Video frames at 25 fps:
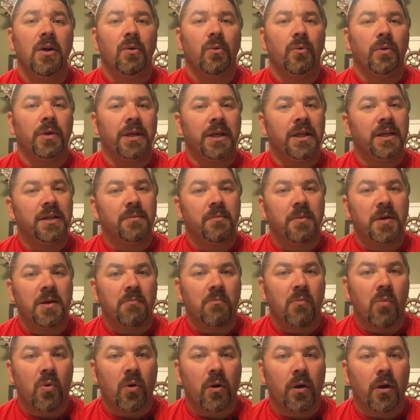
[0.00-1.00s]
we need to be
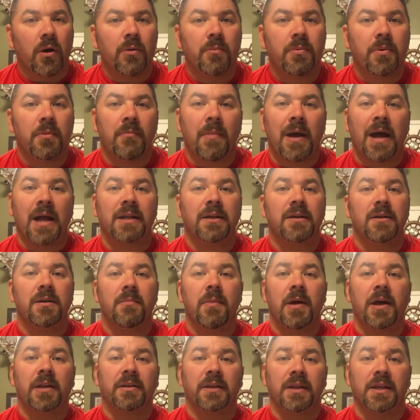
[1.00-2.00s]
more open-minded
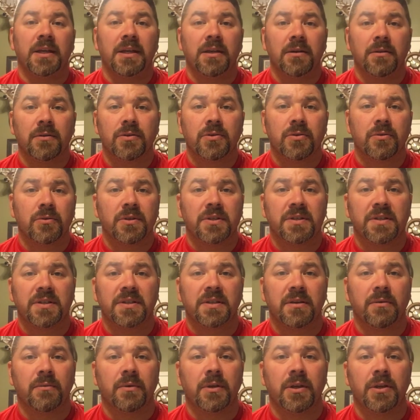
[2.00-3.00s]
about the gear choices
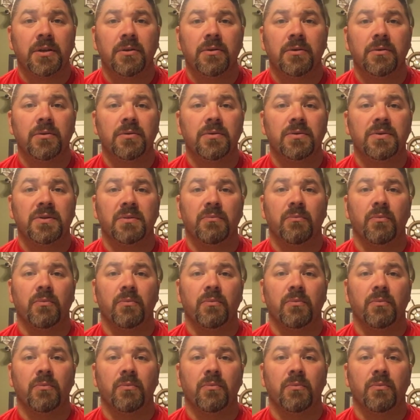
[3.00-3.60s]
that we use,